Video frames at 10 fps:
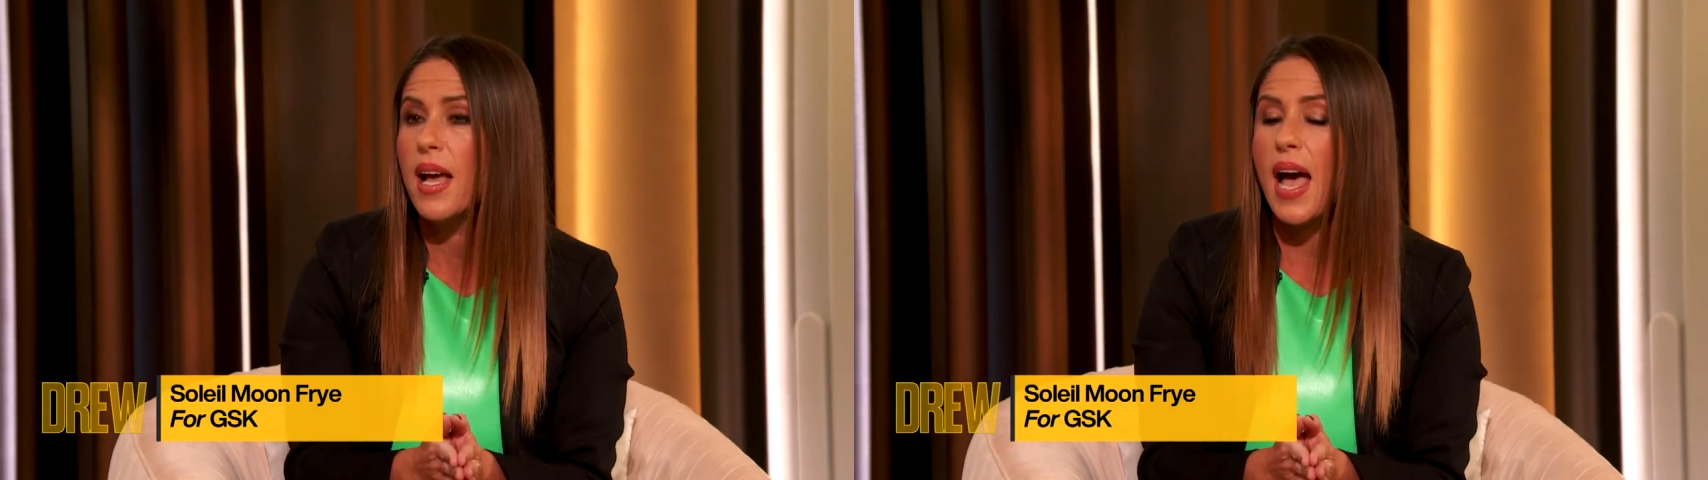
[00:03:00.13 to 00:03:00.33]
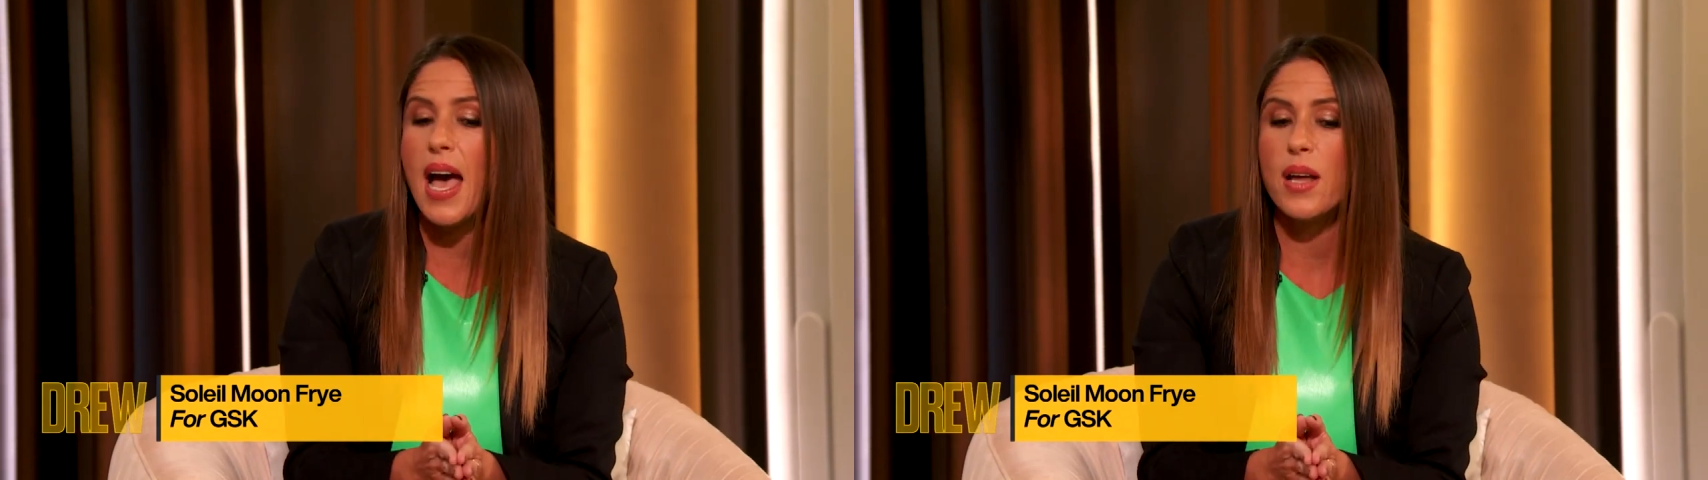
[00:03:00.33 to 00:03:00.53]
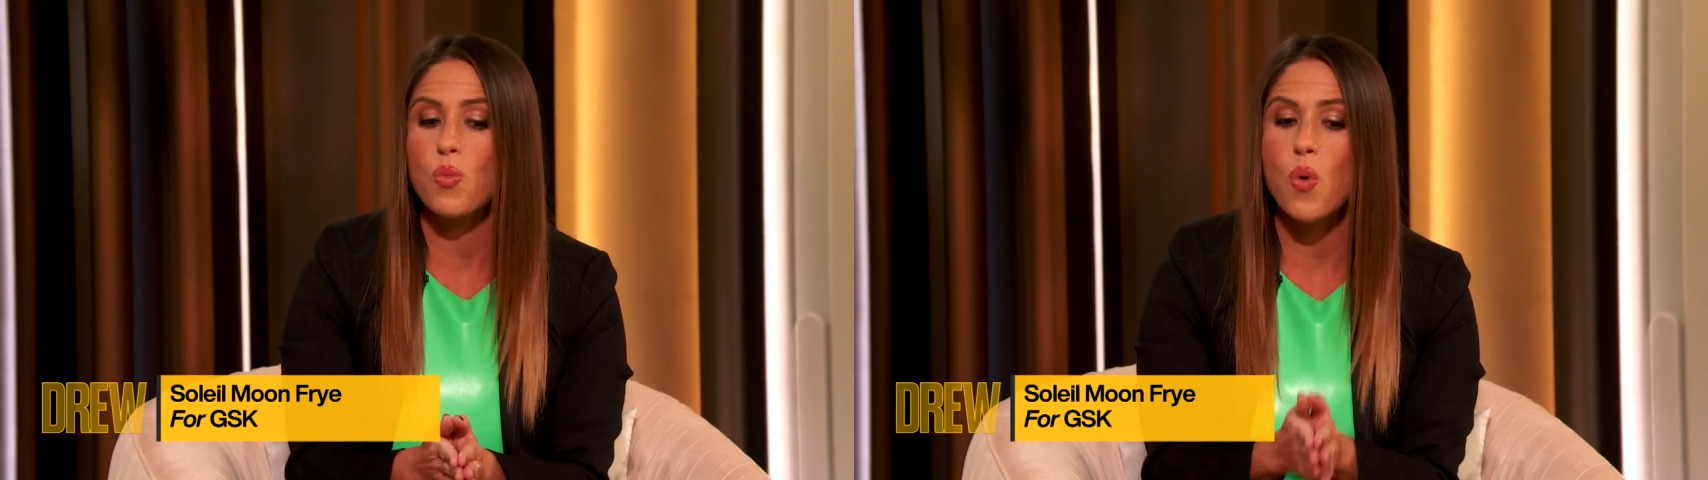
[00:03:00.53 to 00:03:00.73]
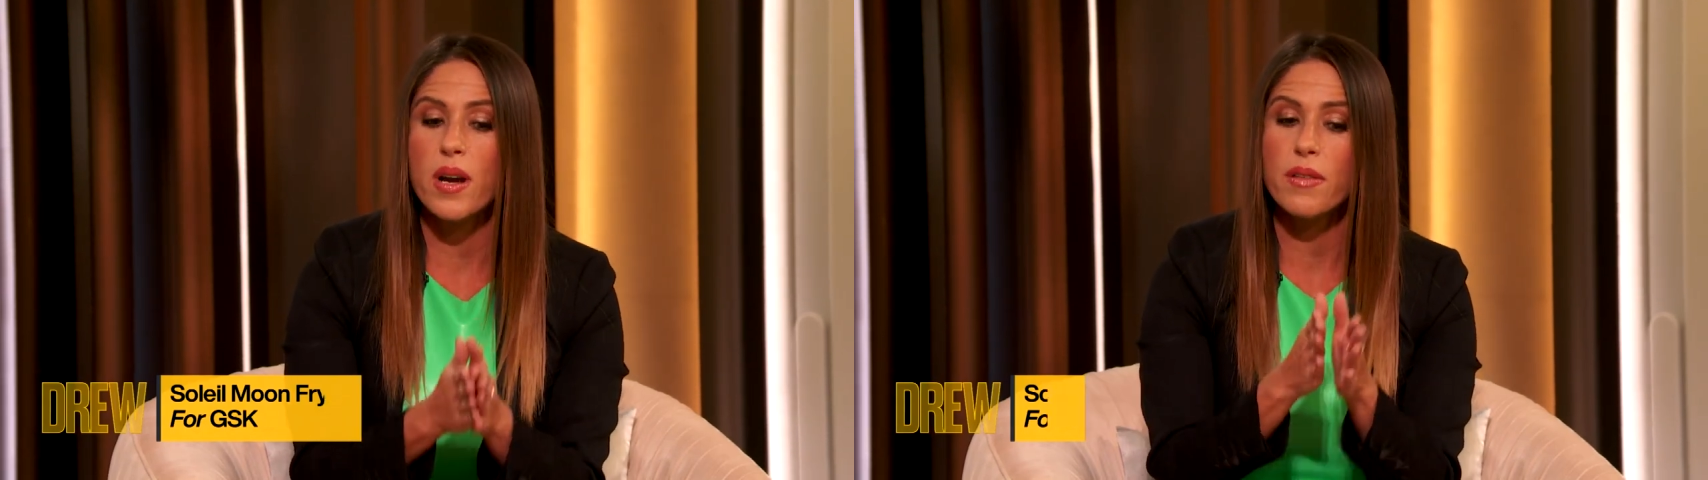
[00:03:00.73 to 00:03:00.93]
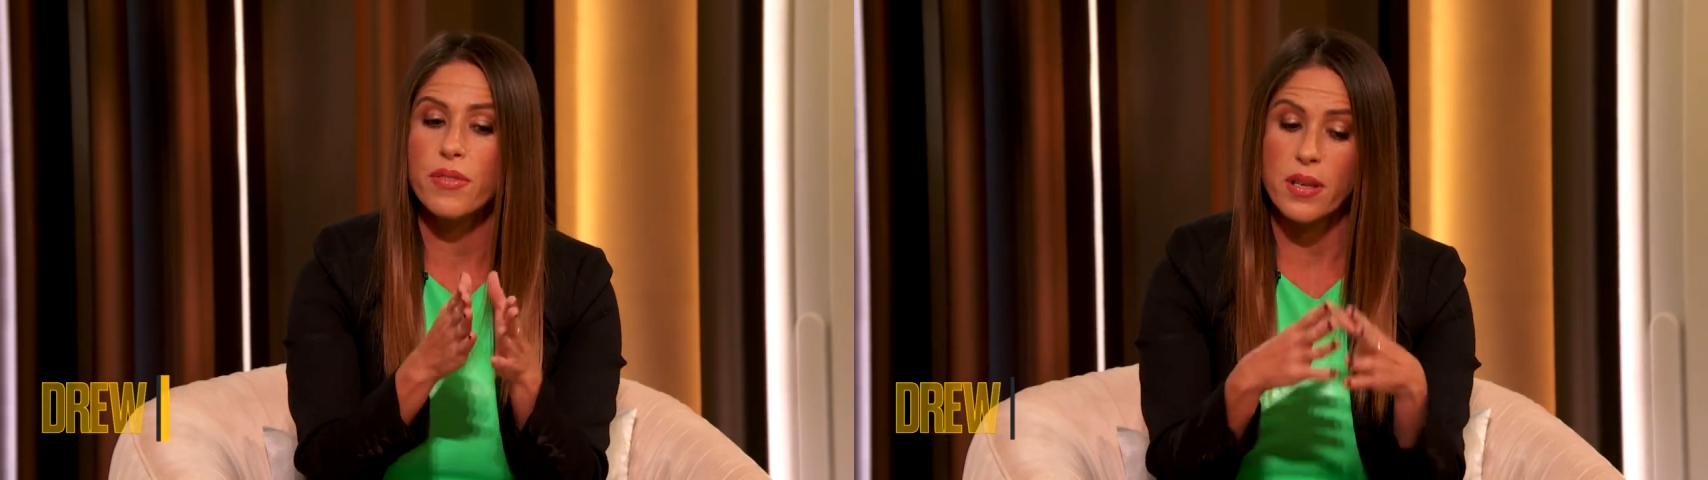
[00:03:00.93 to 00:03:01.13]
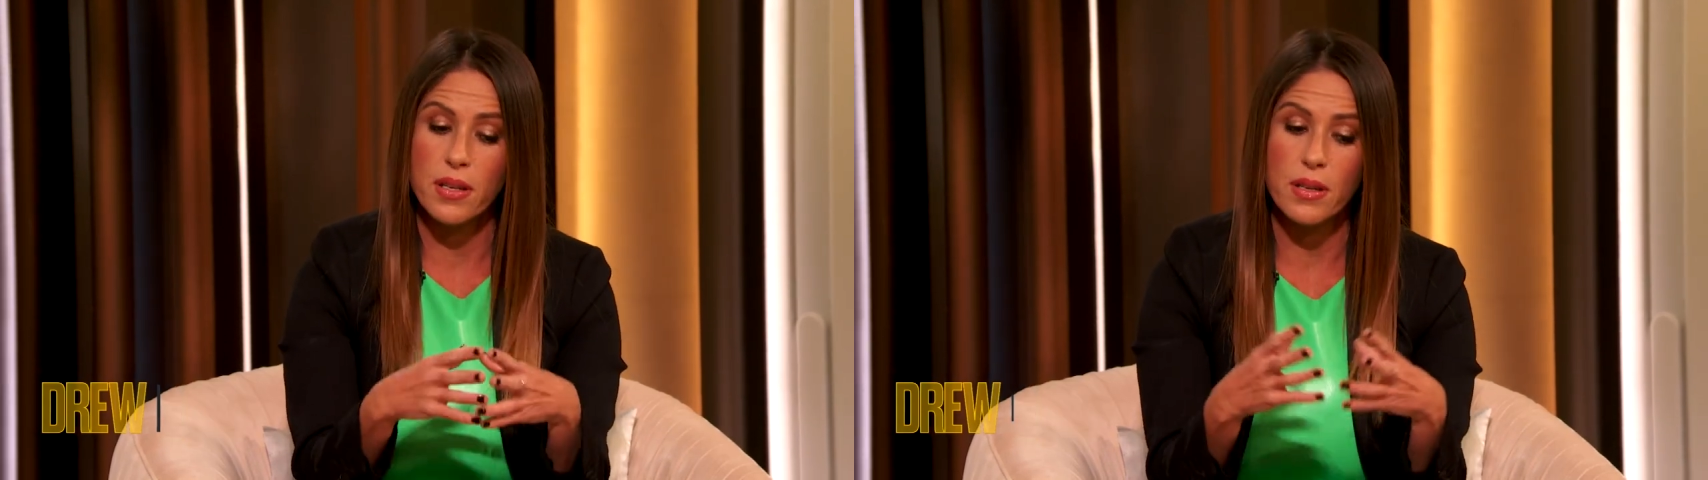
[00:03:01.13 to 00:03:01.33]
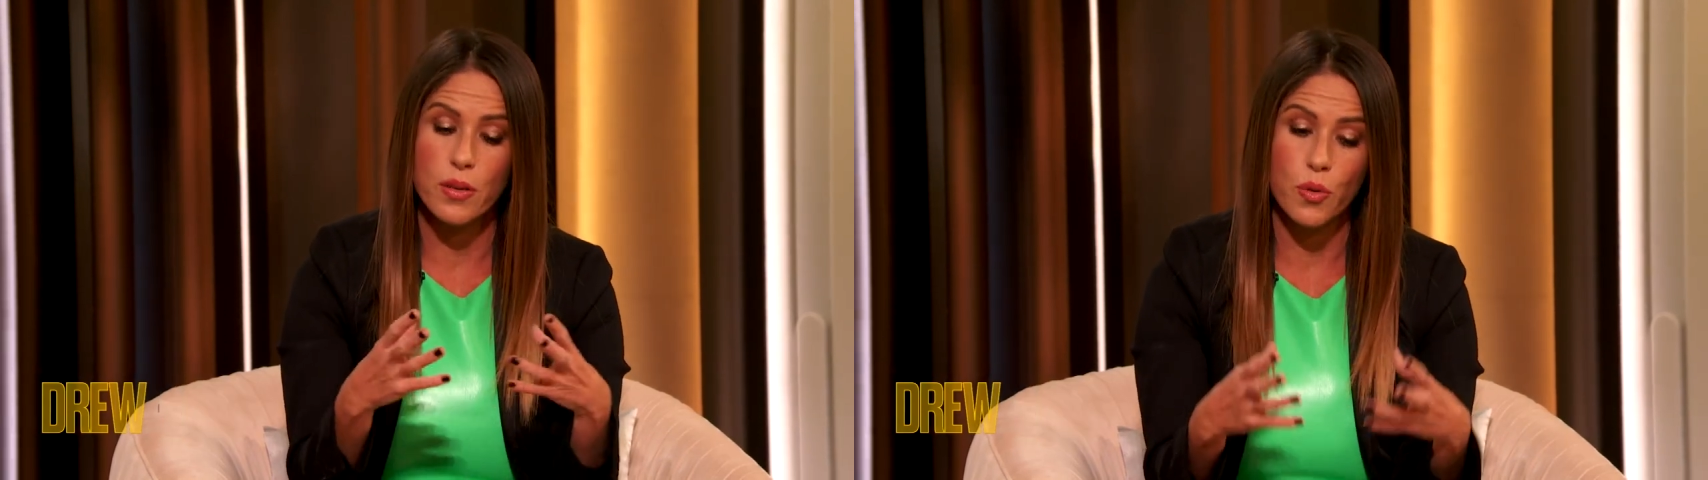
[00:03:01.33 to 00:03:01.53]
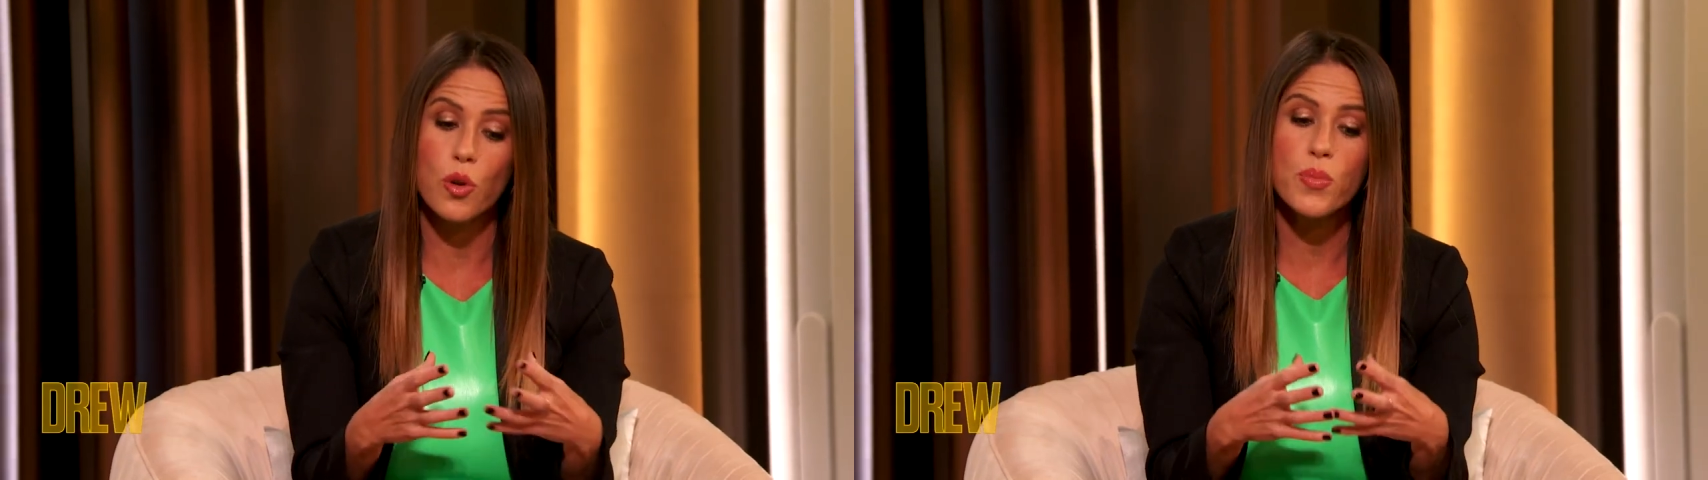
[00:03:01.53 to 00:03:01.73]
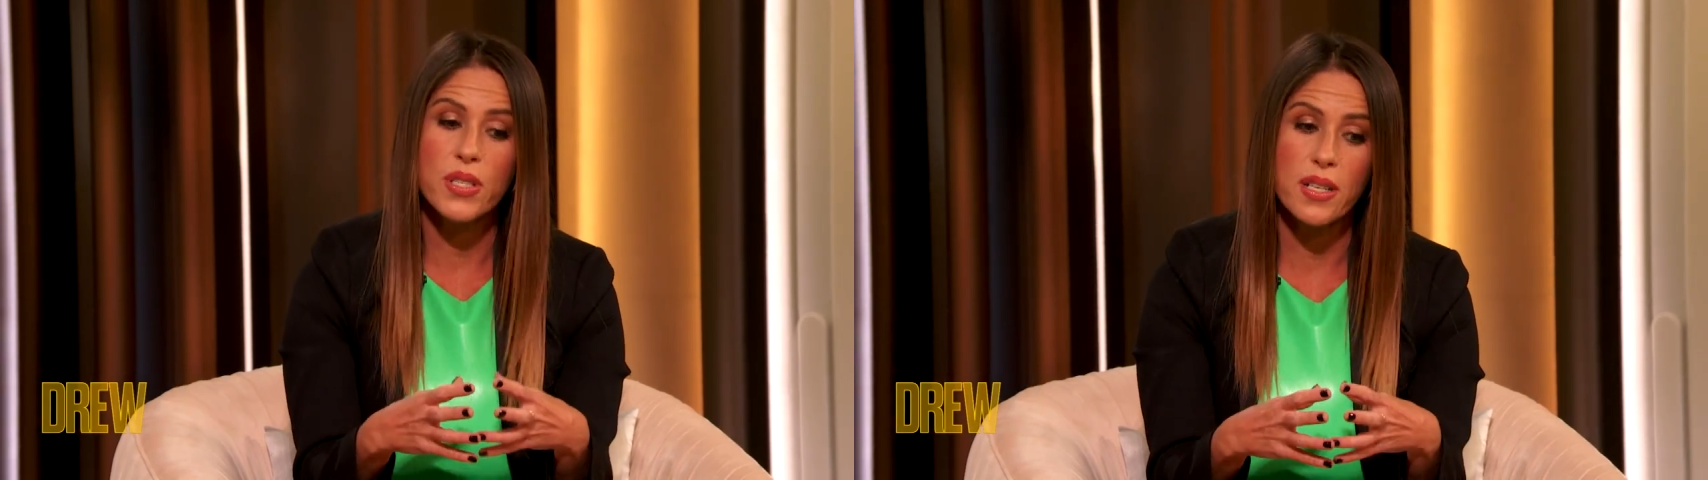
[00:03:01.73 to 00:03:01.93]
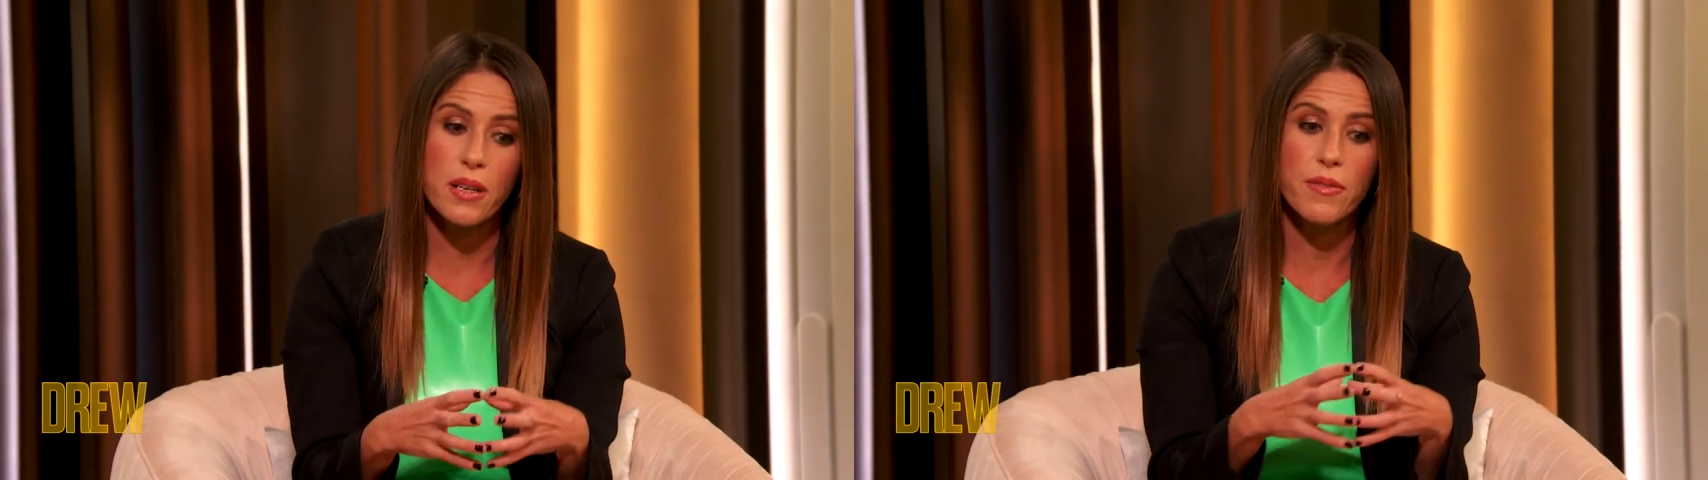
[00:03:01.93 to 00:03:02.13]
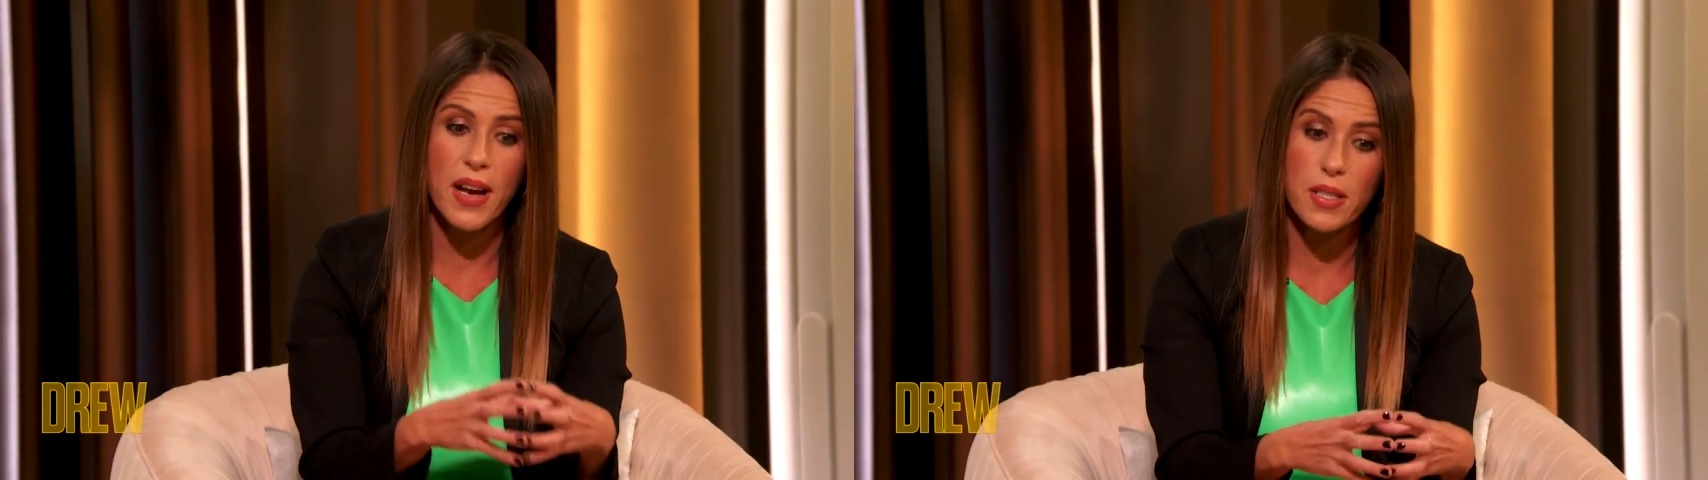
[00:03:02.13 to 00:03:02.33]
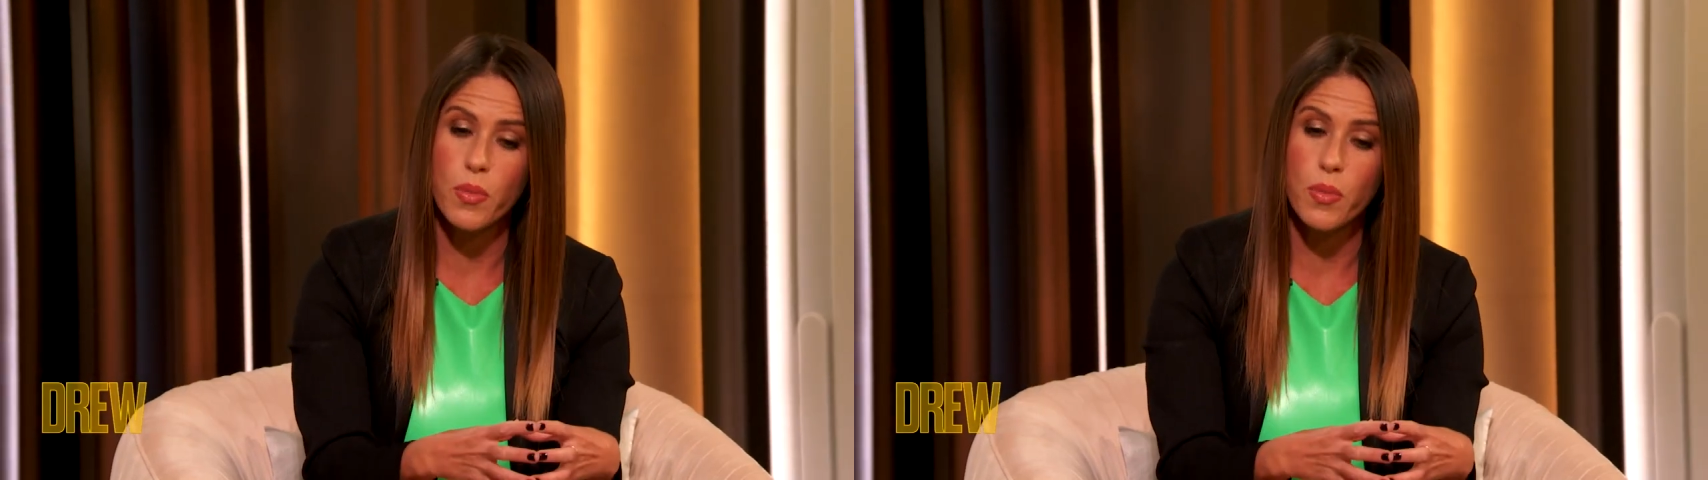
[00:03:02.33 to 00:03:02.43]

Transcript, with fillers: And one of the groups that it affects